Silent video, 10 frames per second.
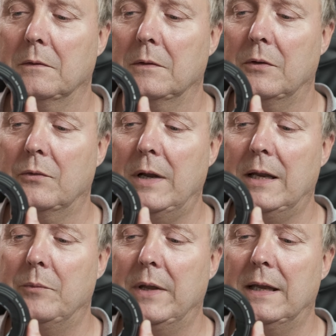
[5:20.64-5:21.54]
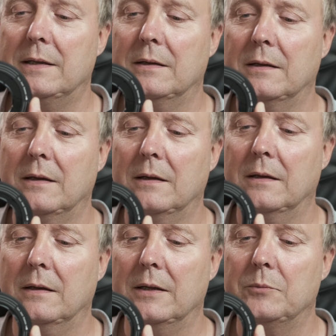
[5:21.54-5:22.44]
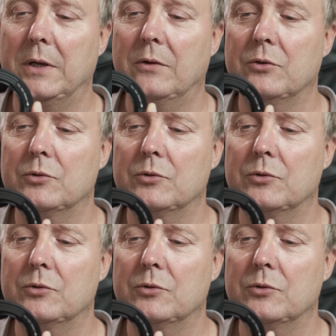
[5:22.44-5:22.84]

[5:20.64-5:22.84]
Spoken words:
the threaded bit gets bigger and